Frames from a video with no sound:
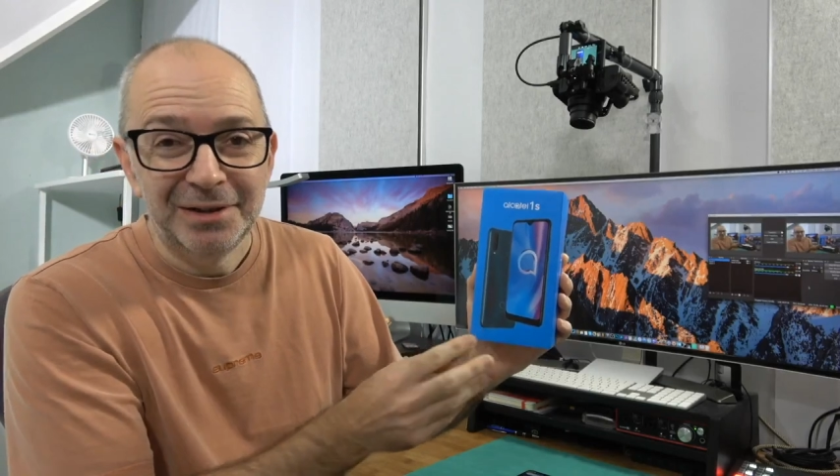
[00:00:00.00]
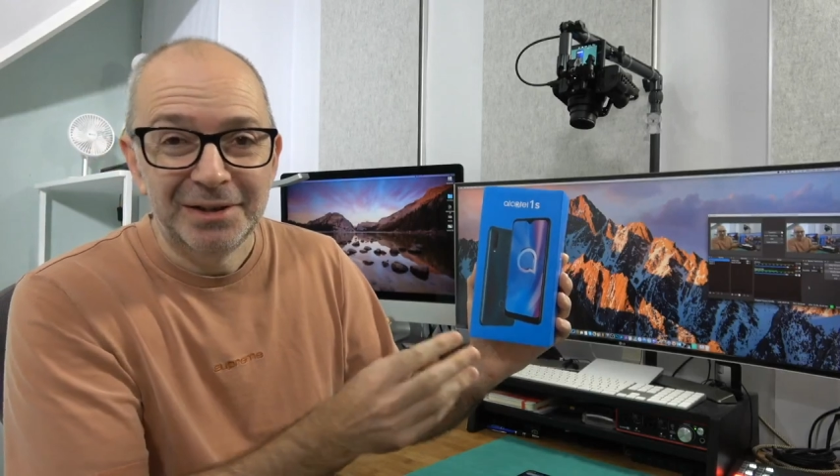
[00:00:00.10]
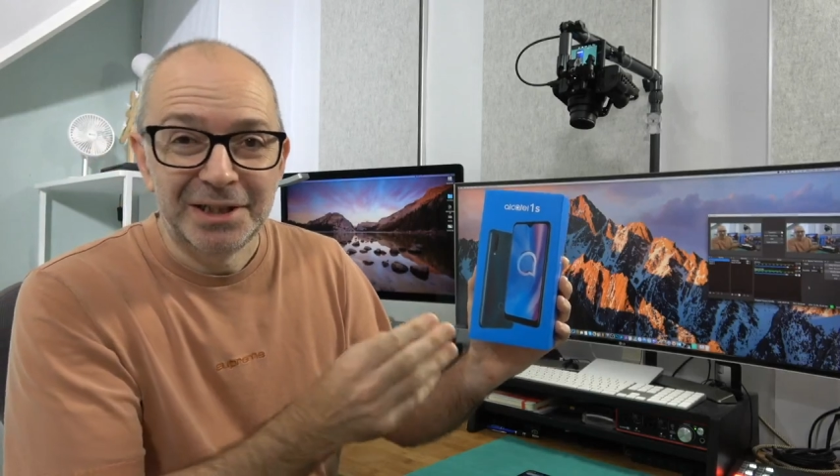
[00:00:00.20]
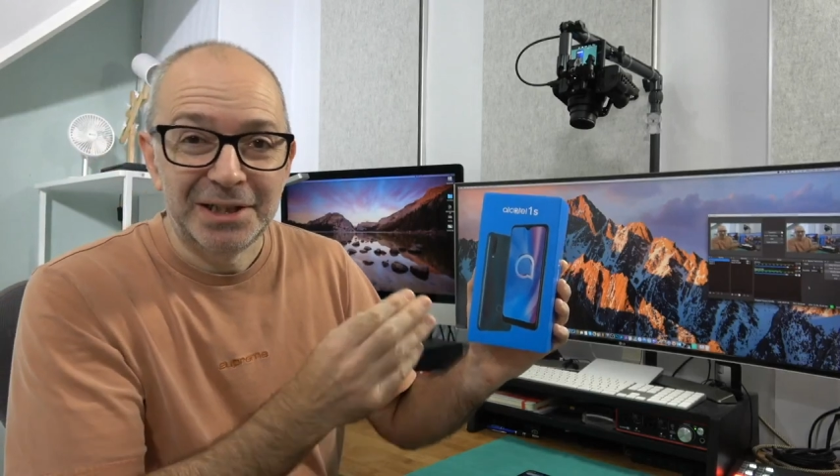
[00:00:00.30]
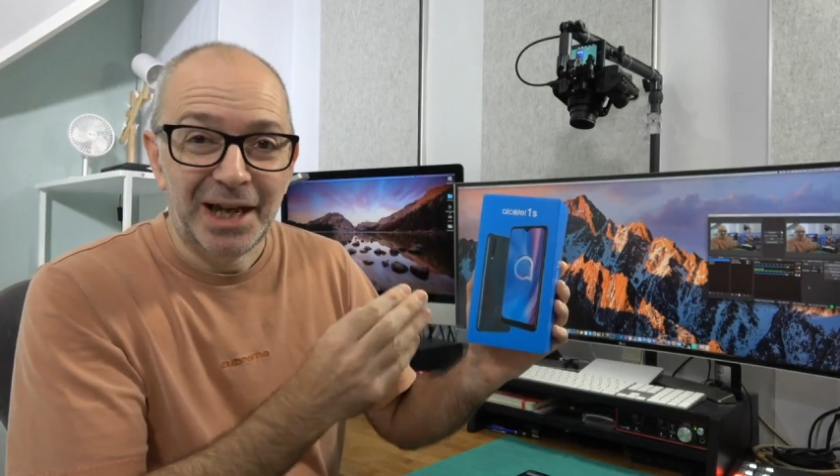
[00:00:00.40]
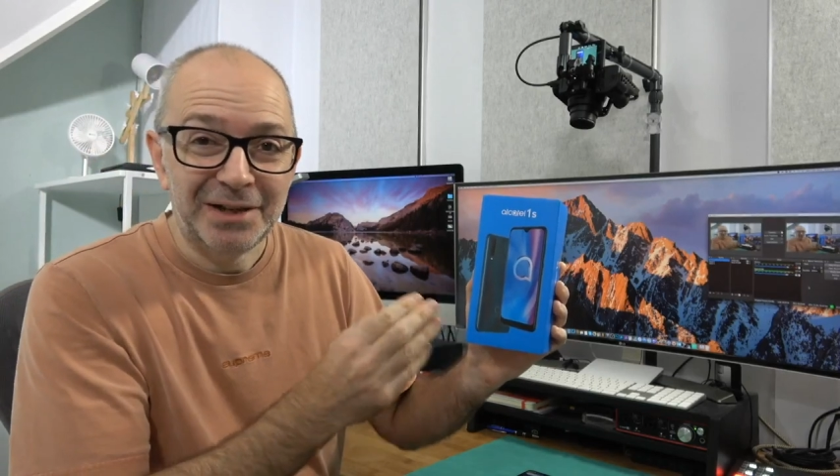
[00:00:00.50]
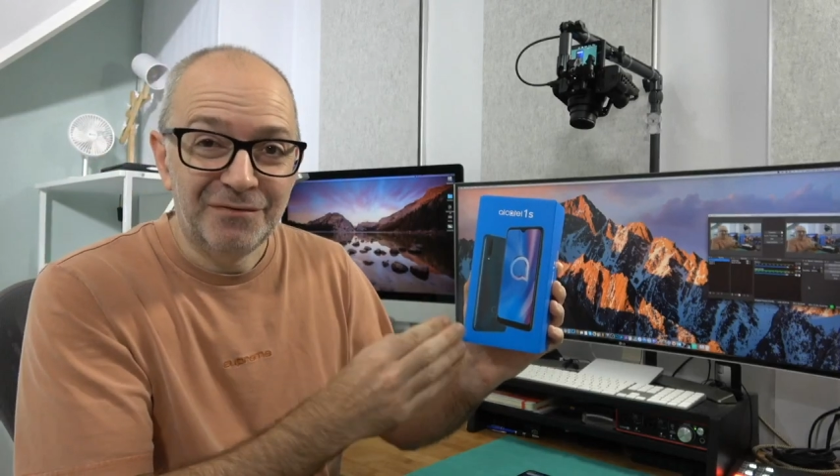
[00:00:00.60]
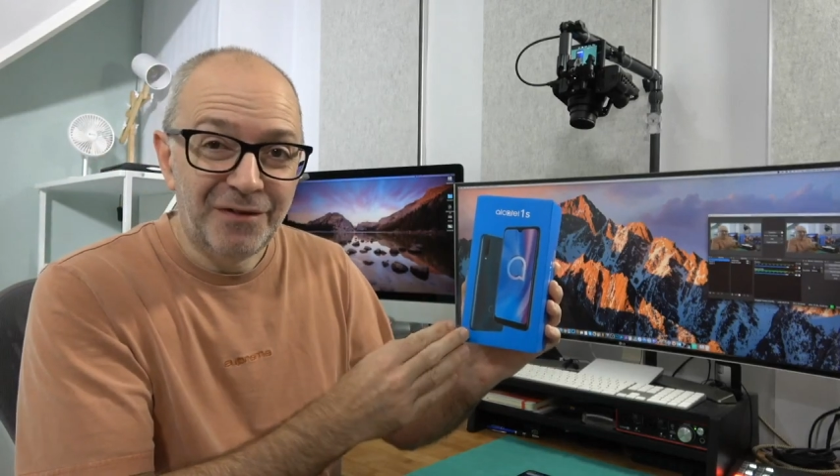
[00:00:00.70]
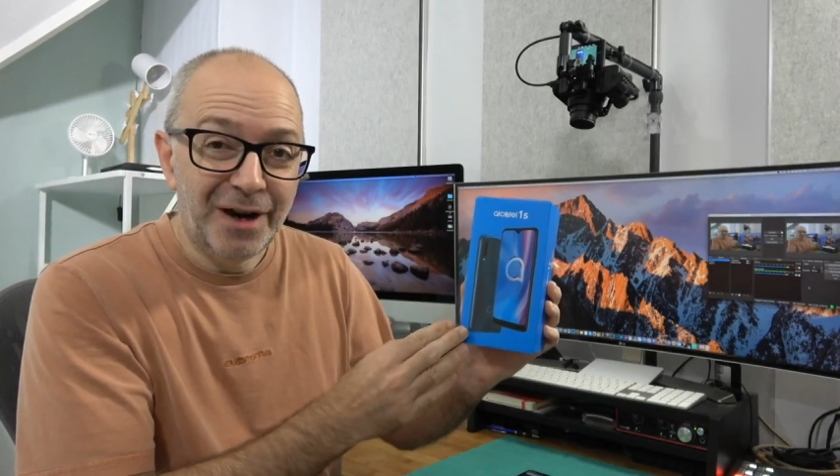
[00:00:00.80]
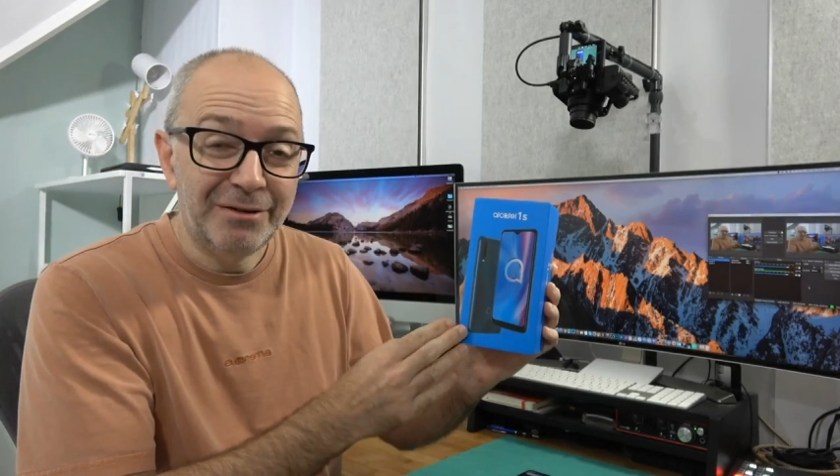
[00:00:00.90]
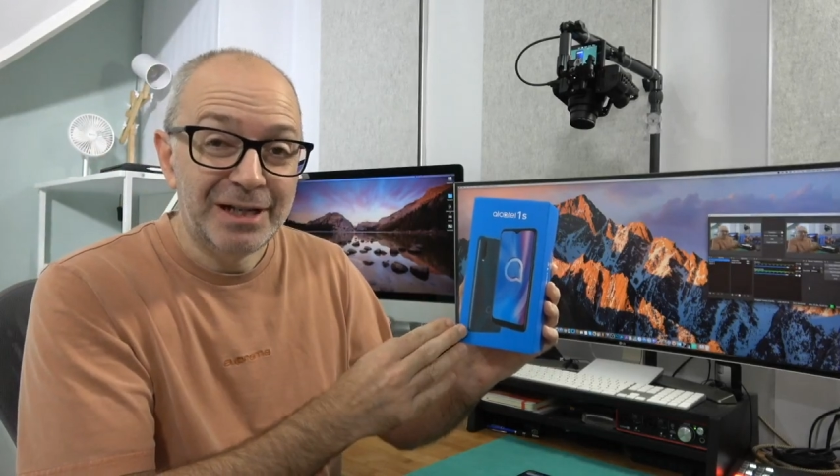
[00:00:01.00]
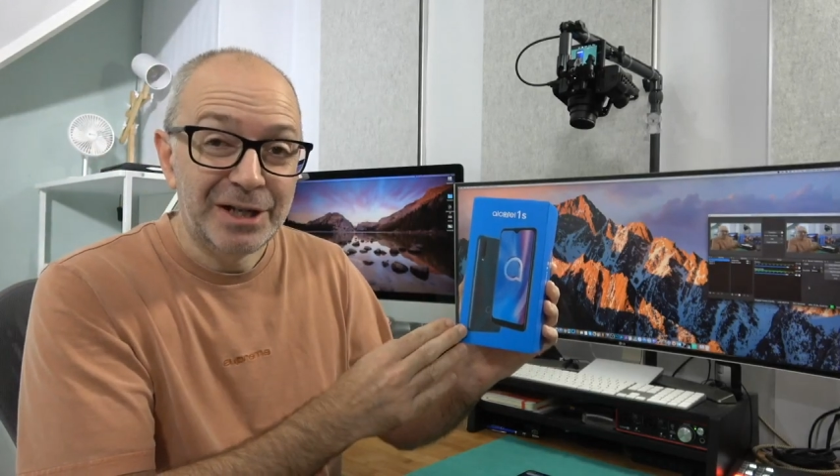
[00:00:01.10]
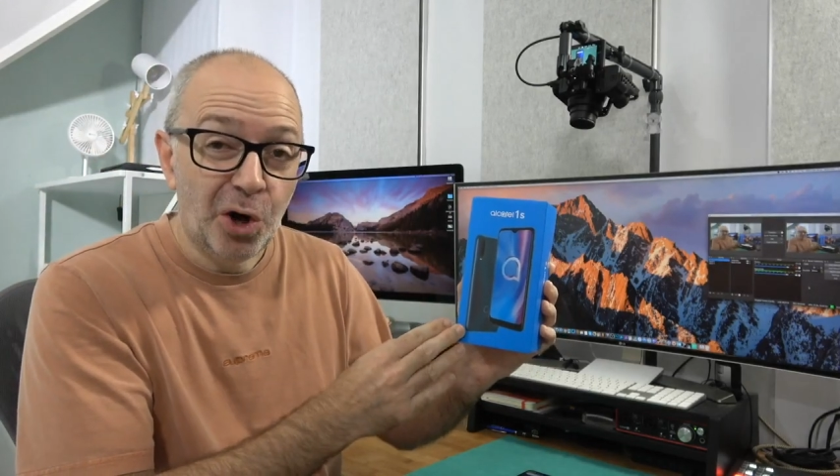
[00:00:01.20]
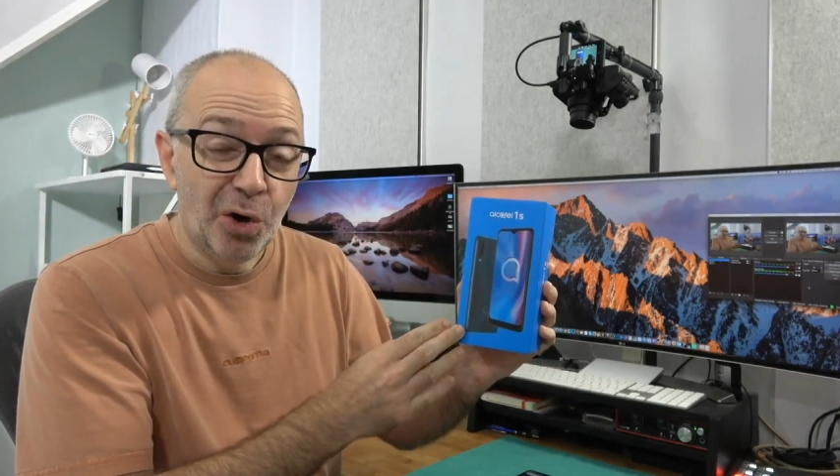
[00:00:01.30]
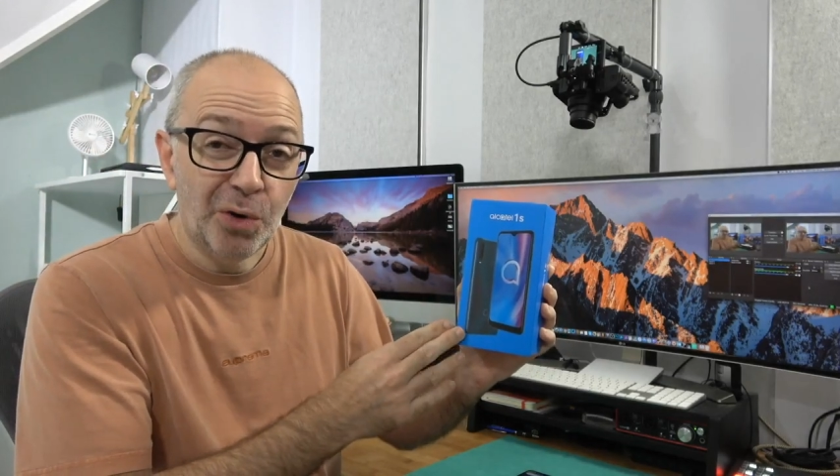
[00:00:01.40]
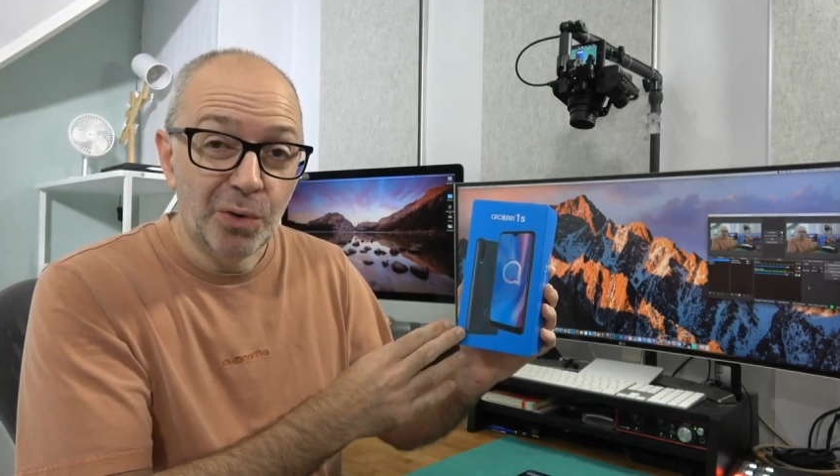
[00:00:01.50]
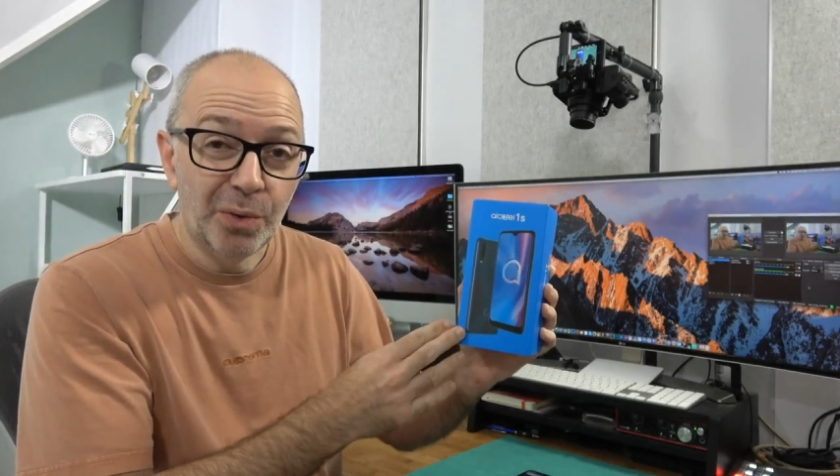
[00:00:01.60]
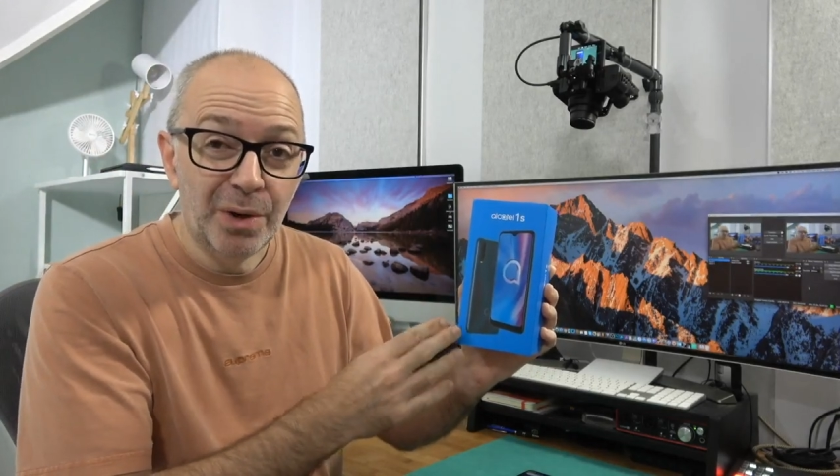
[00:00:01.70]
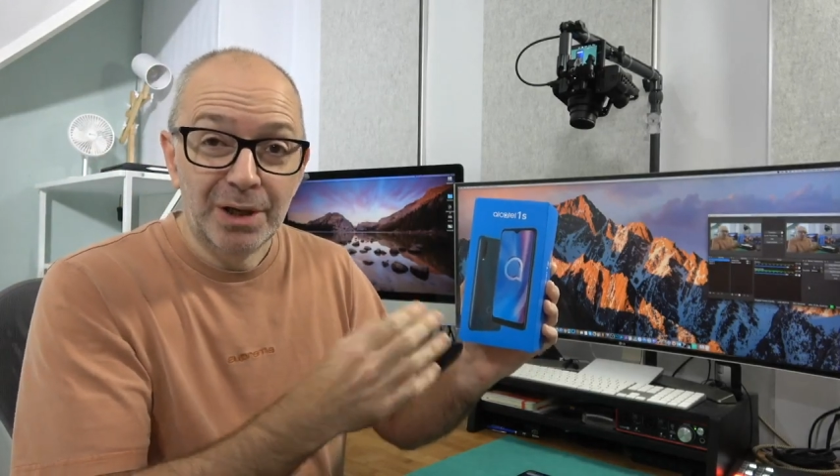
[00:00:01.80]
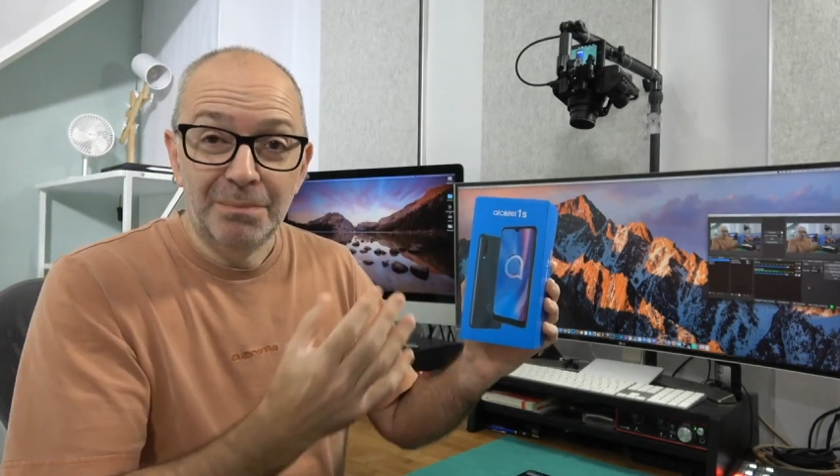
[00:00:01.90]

This is a very cool